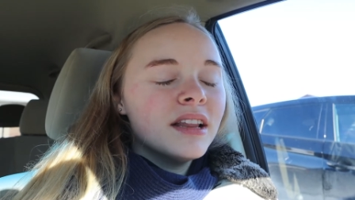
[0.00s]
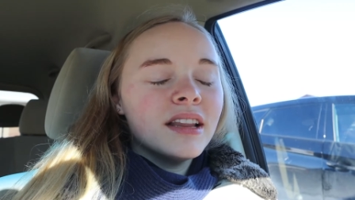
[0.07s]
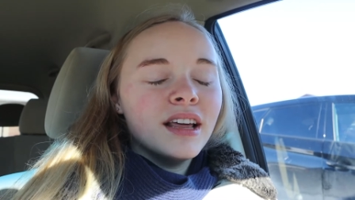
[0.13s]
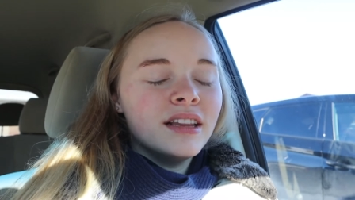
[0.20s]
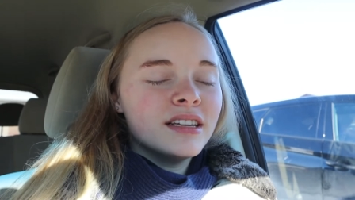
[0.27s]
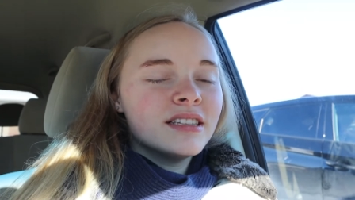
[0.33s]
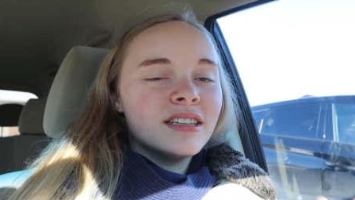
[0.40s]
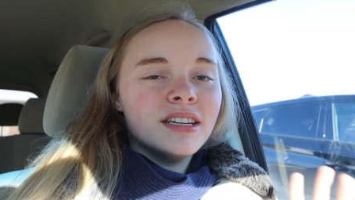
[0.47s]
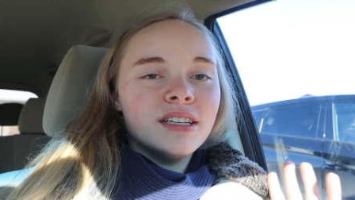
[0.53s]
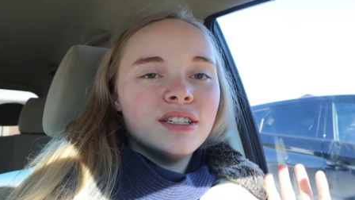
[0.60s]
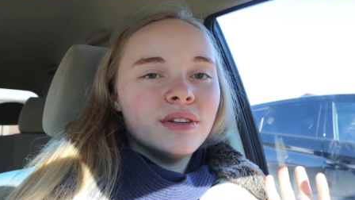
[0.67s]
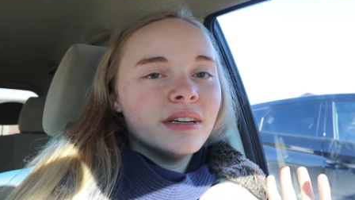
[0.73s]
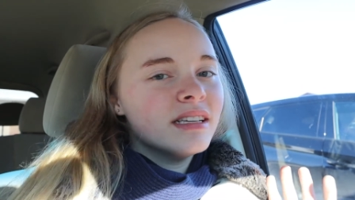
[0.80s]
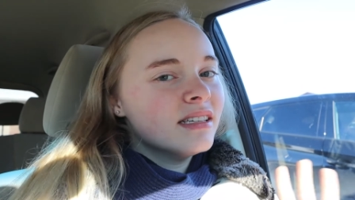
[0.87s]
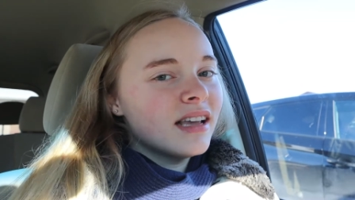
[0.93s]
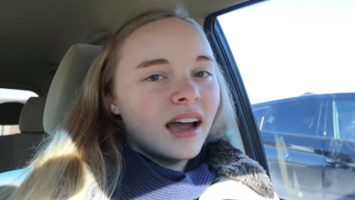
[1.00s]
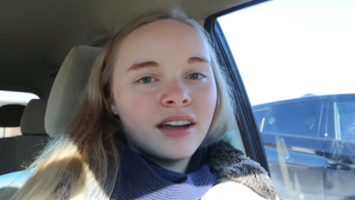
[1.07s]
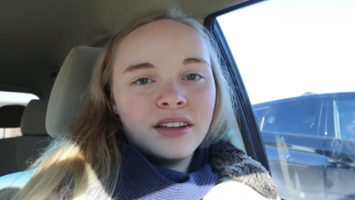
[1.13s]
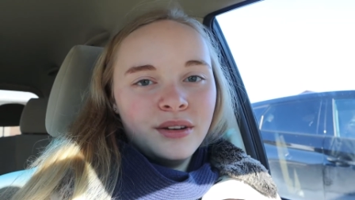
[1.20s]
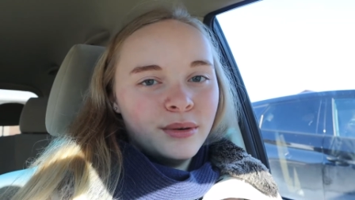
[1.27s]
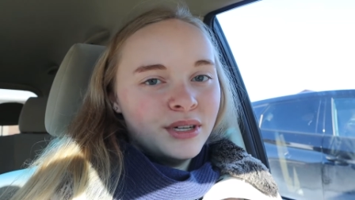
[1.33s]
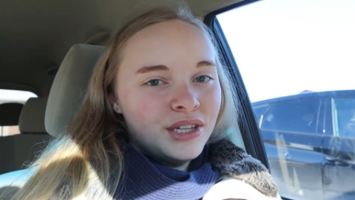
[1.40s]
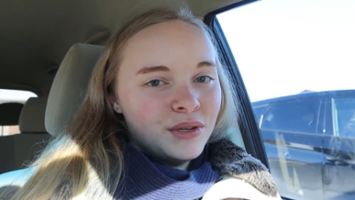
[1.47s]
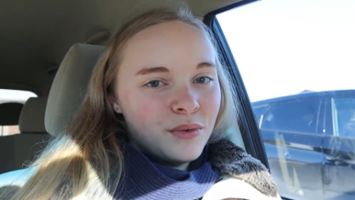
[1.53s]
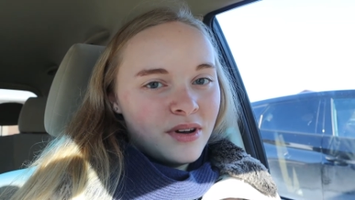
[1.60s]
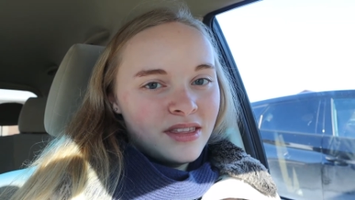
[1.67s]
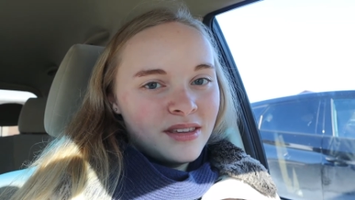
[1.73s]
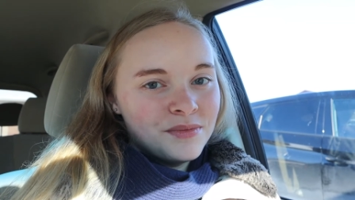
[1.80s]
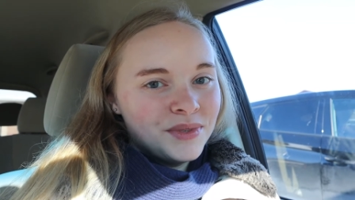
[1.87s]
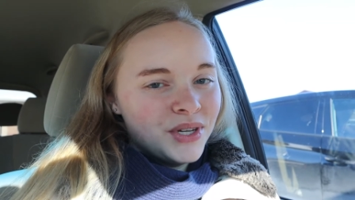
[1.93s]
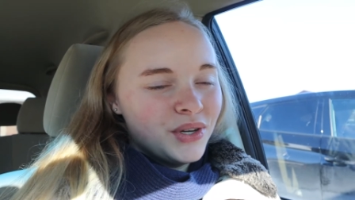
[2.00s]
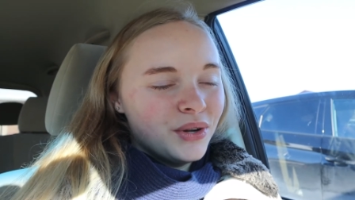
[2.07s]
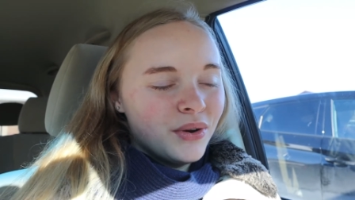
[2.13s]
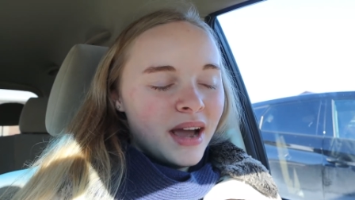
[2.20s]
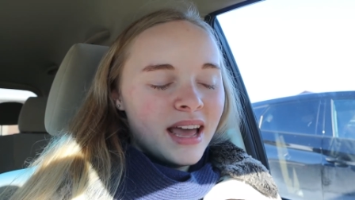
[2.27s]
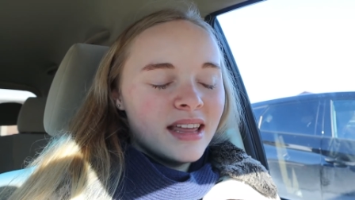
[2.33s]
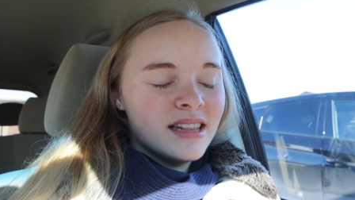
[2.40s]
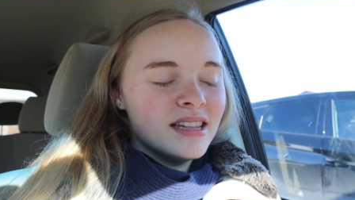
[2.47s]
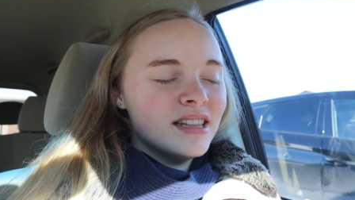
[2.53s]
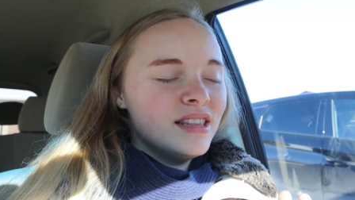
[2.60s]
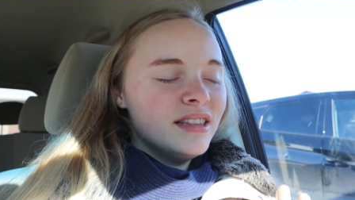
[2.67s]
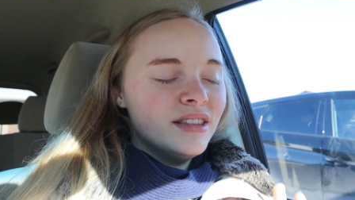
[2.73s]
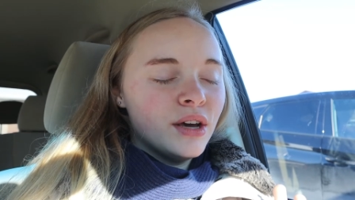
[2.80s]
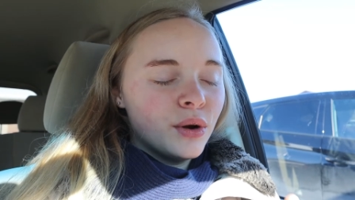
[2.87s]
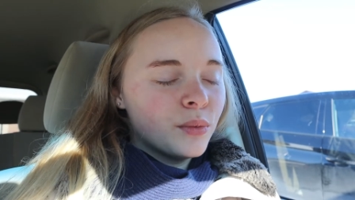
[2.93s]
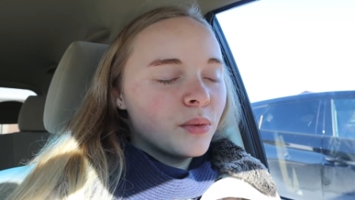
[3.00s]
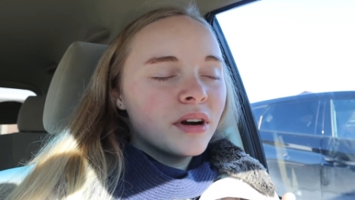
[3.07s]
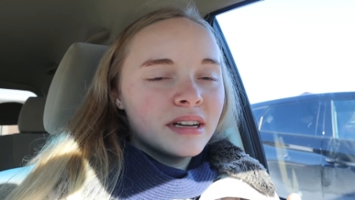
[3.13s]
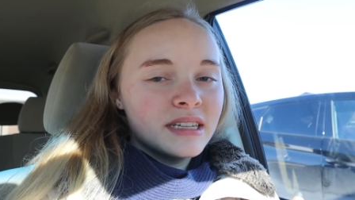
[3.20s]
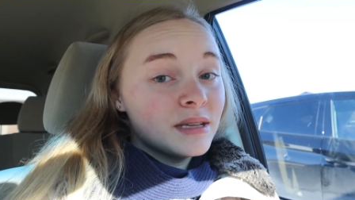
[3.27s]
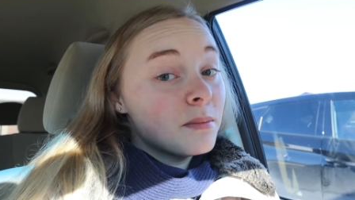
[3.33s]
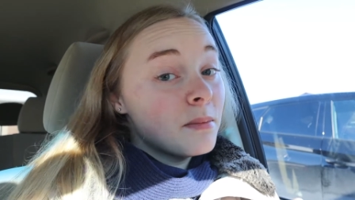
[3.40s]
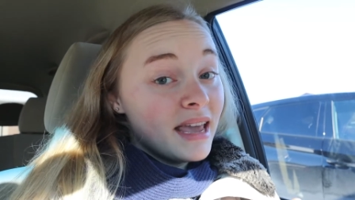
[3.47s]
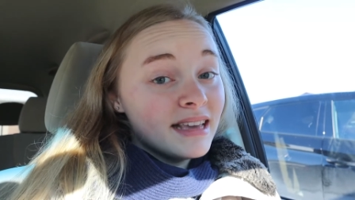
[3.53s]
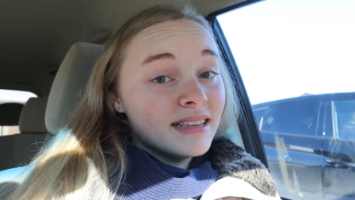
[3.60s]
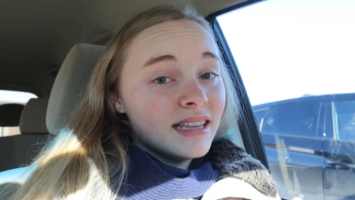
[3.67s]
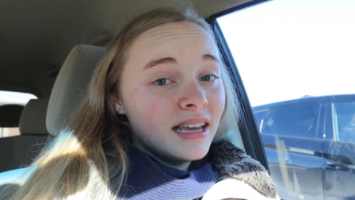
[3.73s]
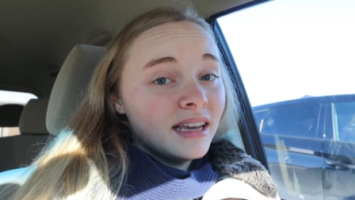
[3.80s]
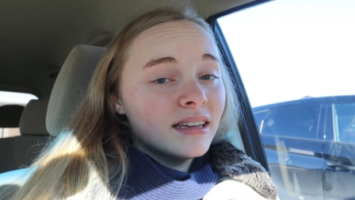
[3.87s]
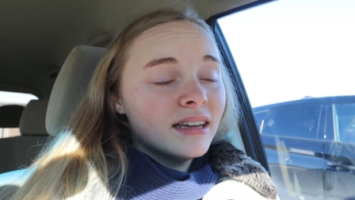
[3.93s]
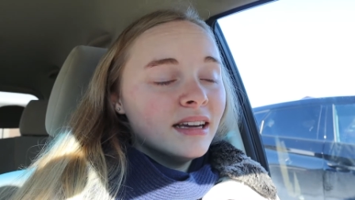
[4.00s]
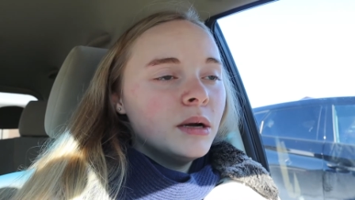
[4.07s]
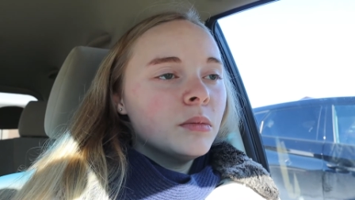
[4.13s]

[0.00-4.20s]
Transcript: They listen and do exactly what you want them to and their work is amazing.